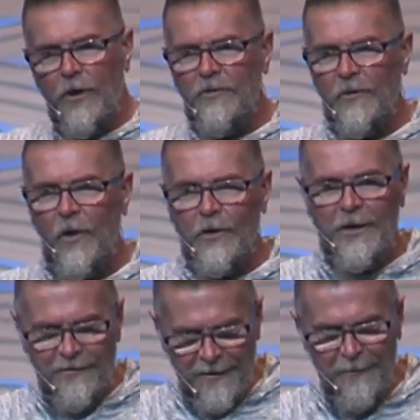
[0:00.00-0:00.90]
comes along
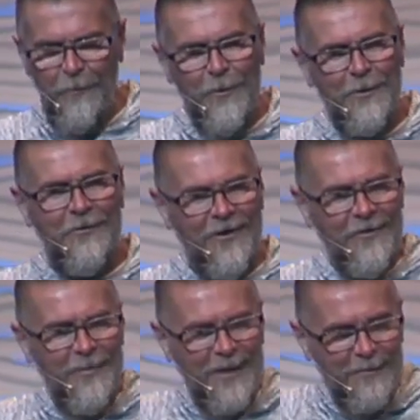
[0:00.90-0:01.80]
and he takes one and
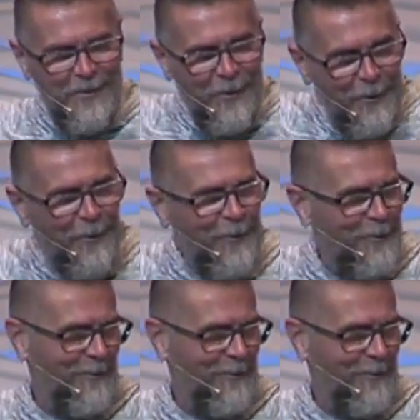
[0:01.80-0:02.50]
tries to make them two.